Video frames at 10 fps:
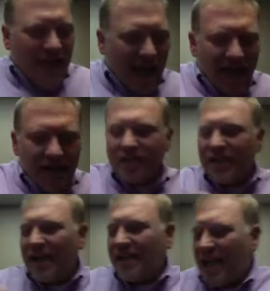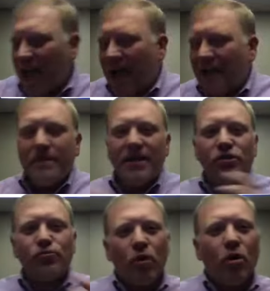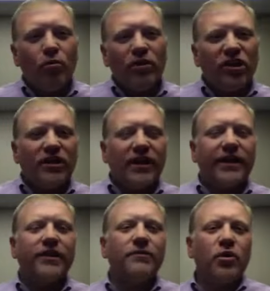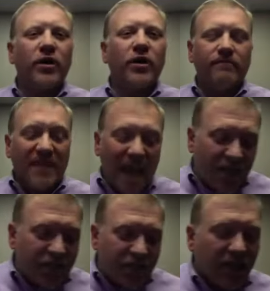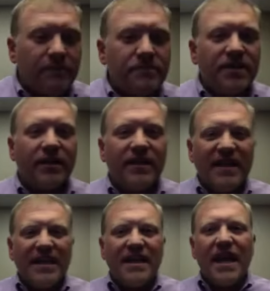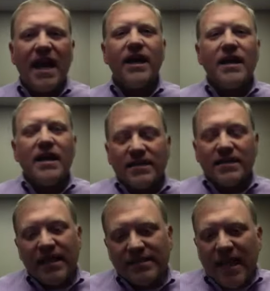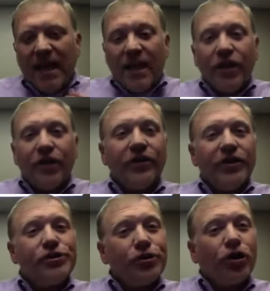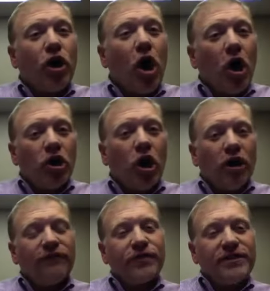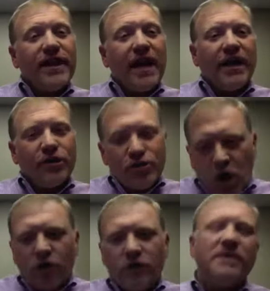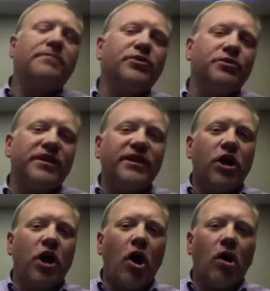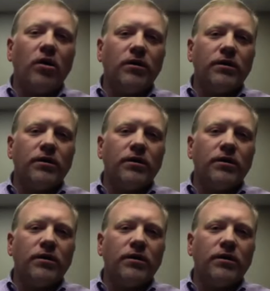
agent and the admin's role would look like in the morning. The agent comes in, the EA says, here is your call log for today. Here's all the people you need to call.